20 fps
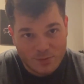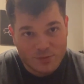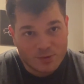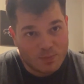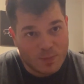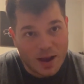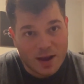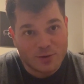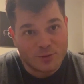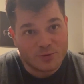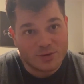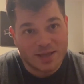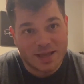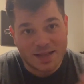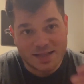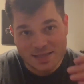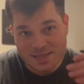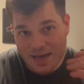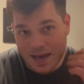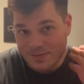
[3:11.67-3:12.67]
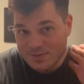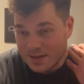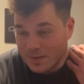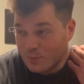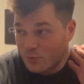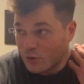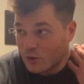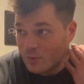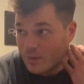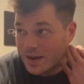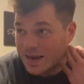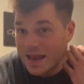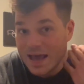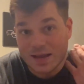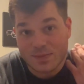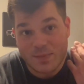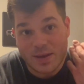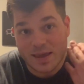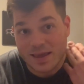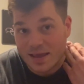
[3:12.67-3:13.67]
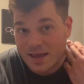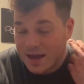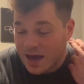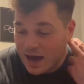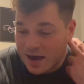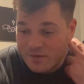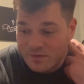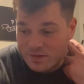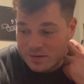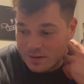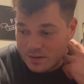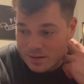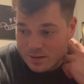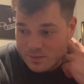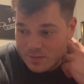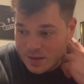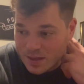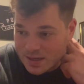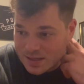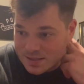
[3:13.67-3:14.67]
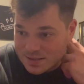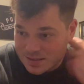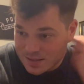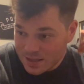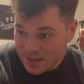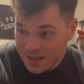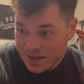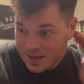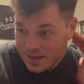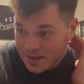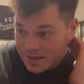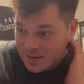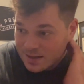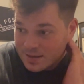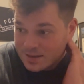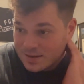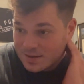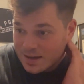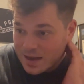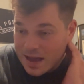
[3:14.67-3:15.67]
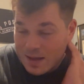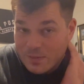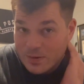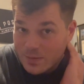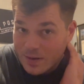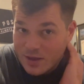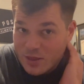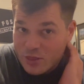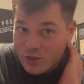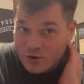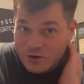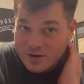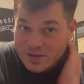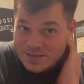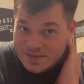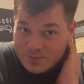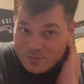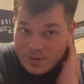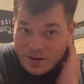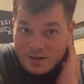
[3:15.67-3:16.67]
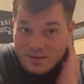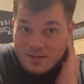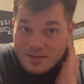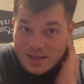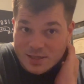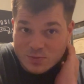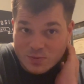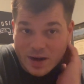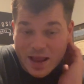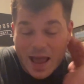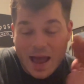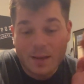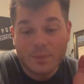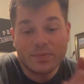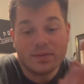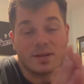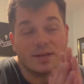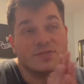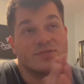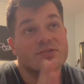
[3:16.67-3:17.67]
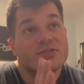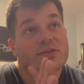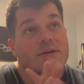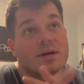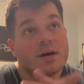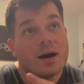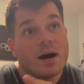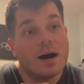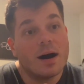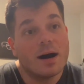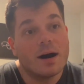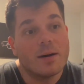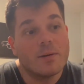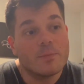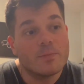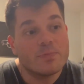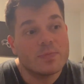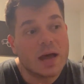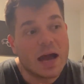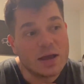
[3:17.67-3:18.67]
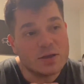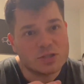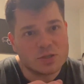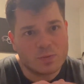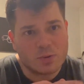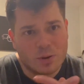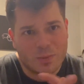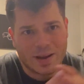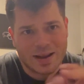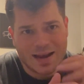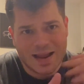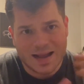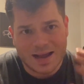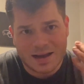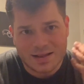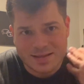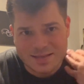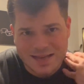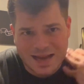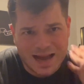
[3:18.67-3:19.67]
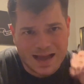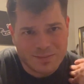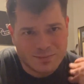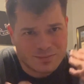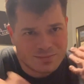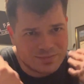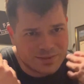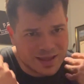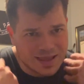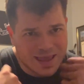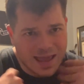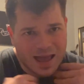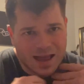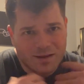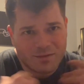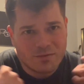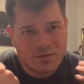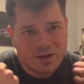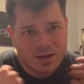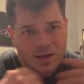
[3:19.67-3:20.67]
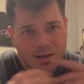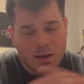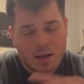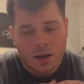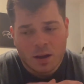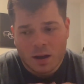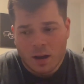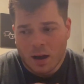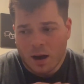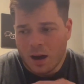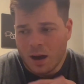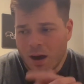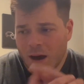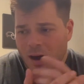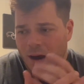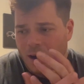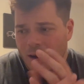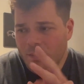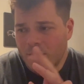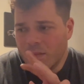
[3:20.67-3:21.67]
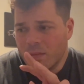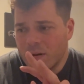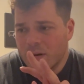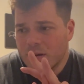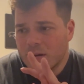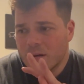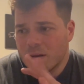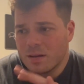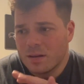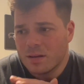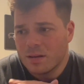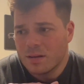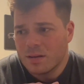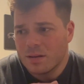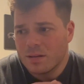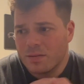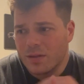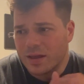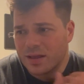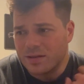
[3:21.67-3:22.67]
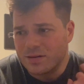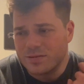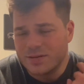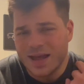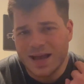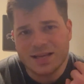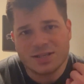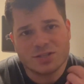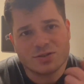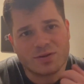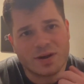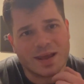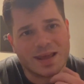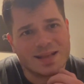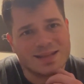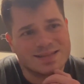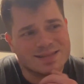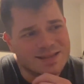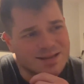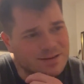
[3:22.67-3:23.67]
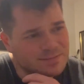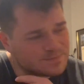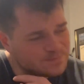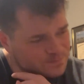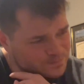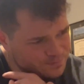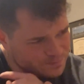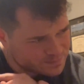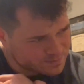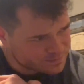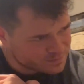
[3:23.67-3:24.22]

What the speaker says: my routine stops. I pulled my neck making coffee because I'm in my 30s, and apparently that's what happens. I used to pull my neck all the time, like have like little neck strains and